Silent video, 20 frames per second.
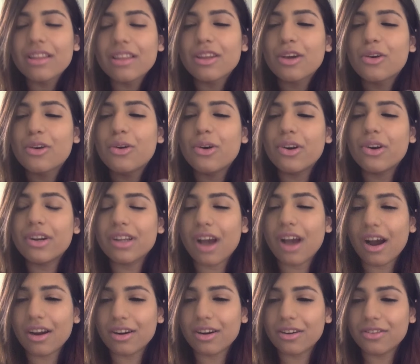the
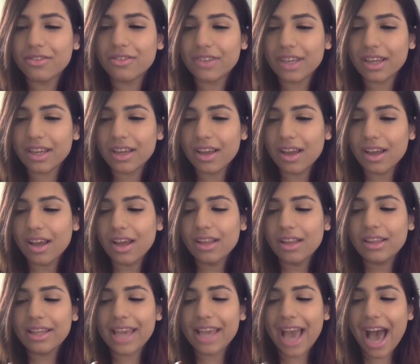choreography
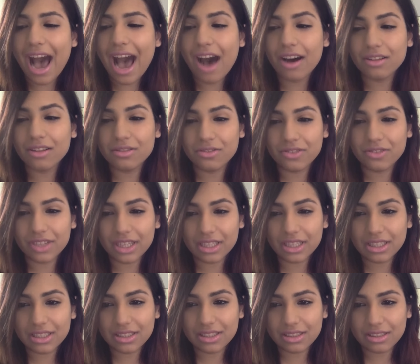the
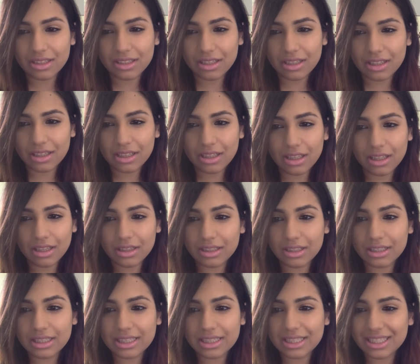outfits
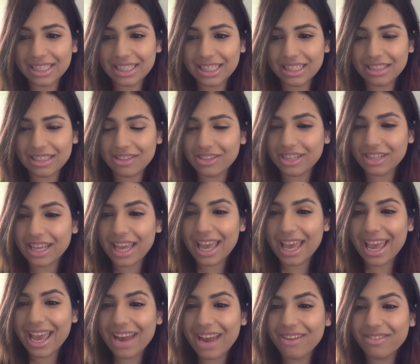the scenery
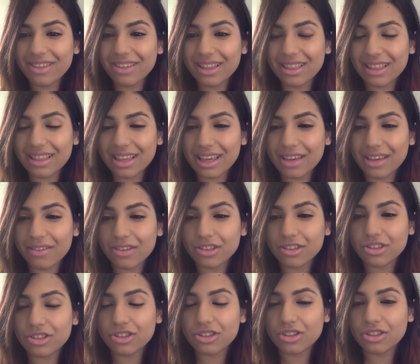everything
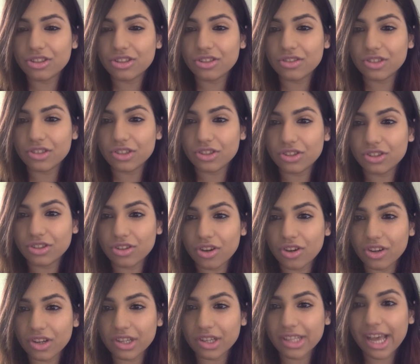was so,
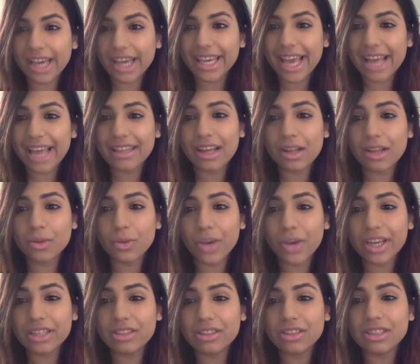so good I cannot
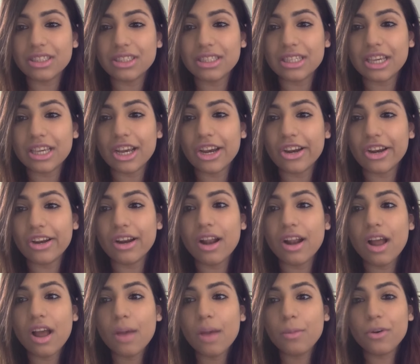wait to see her
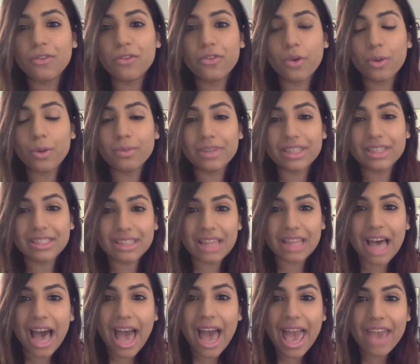perform this
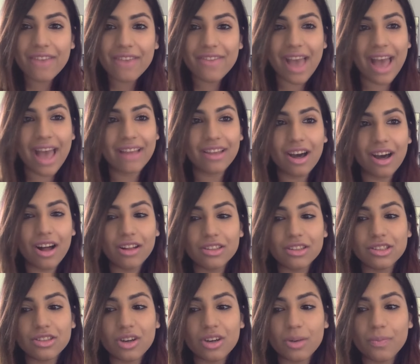live and
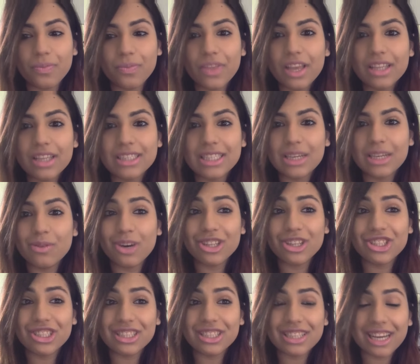also see
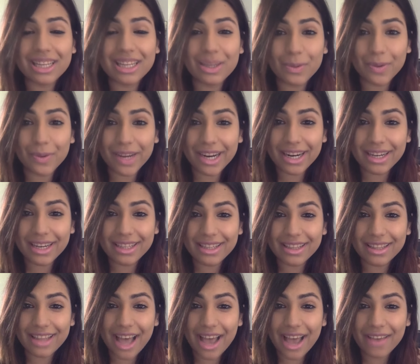what she's gonna wear in
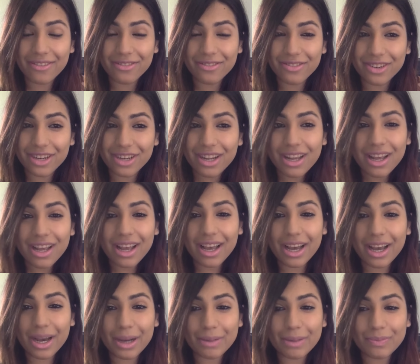the live
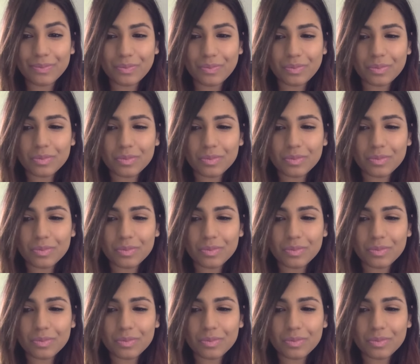um